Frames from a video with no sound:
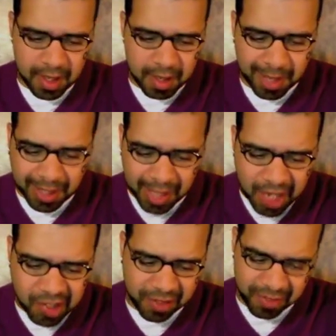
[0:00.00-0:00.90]
My
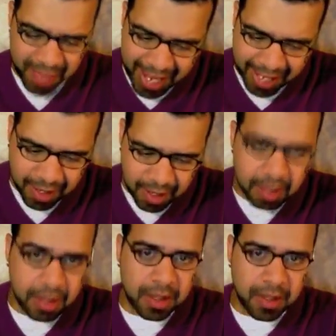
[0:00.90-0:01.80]
logic then,
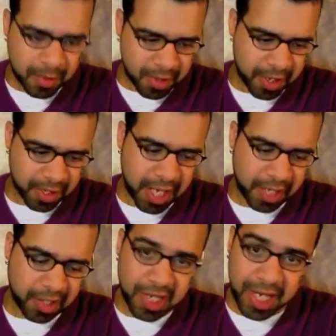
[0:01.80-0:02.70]
with all the
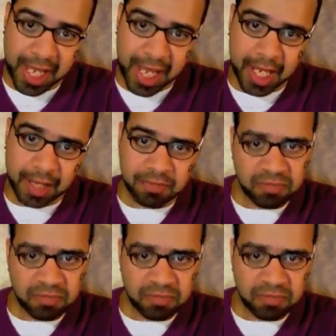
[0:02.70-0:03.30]
knowledge I had,